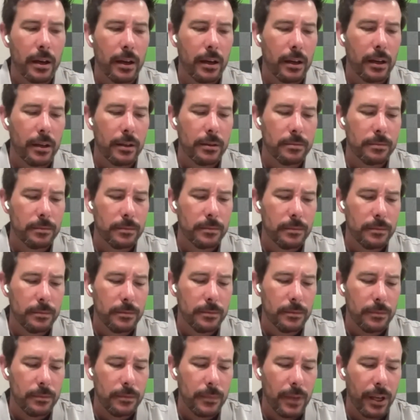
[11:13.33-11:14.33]
Um,
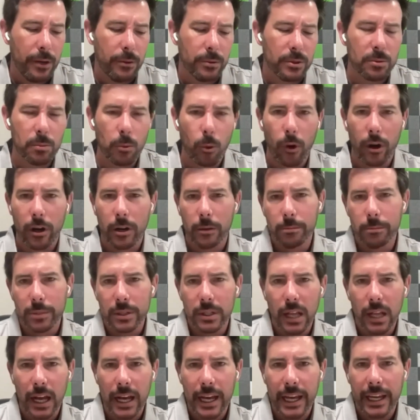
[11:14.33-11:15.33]
he was more
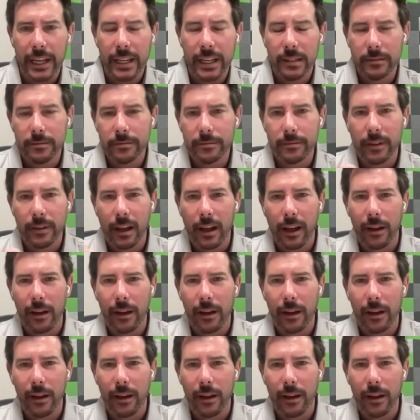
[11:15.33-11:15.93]
compliant.